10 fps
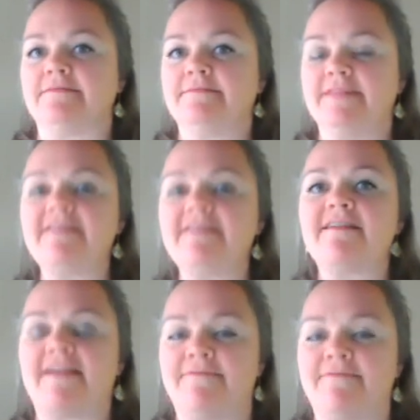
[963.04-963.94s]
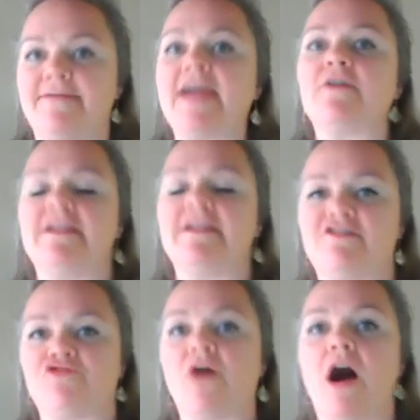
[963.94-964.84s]
This is a very
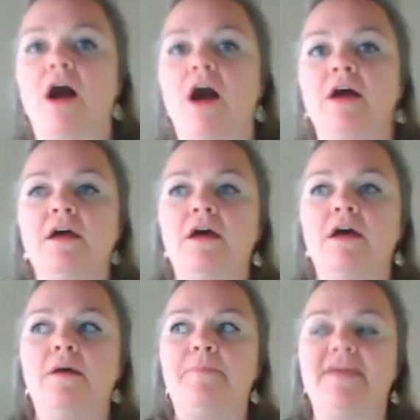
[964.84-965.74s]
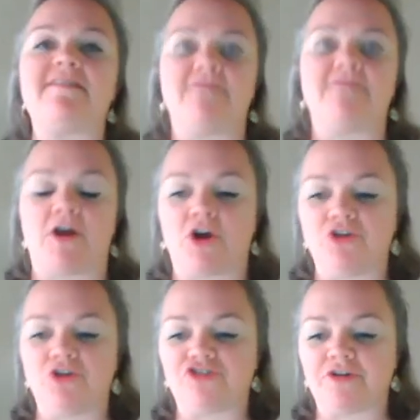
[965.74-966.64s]
strong piece of our
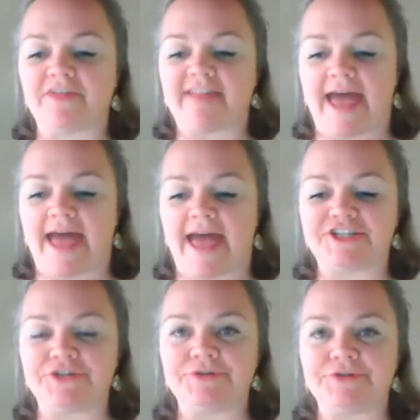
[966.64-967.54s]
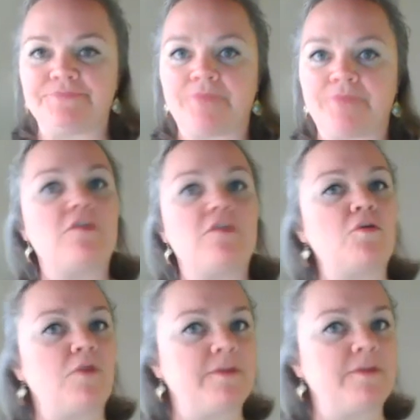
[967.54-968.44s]
culture, this attitude. So
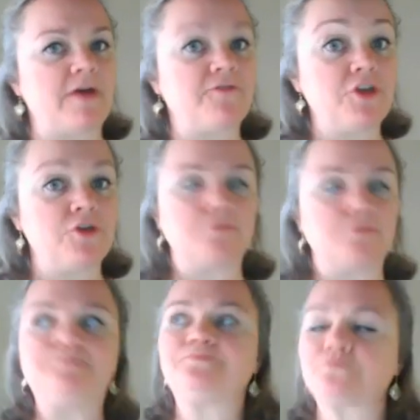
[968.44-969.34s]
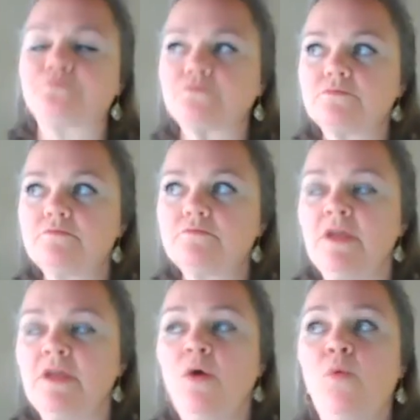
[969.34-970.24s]
what about for you?
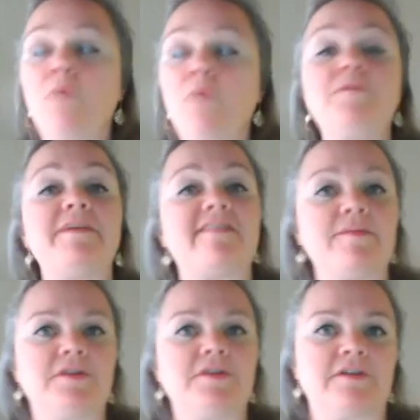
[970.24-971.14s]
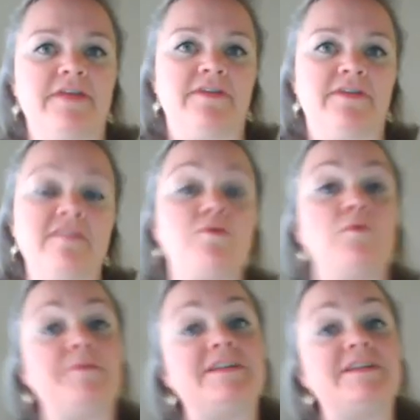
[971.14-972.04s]
What would be similar in this? What
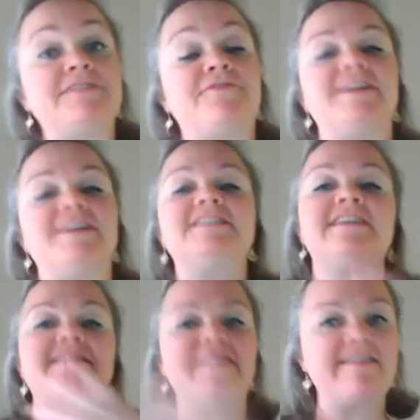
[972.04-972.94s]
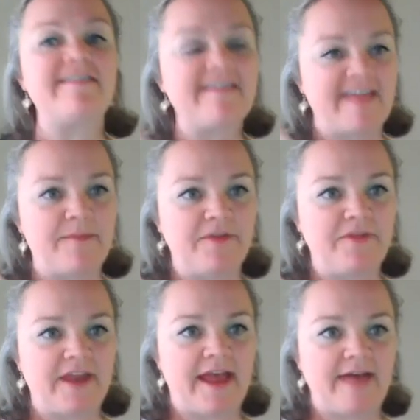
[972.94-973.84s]
would be different? Does this example that
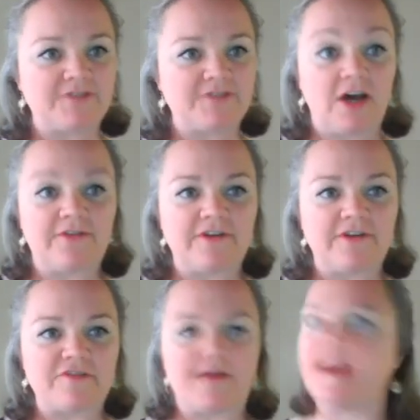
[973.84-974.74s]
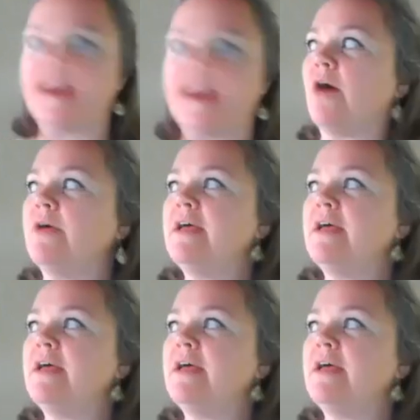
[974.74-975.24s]
I have to offer us right now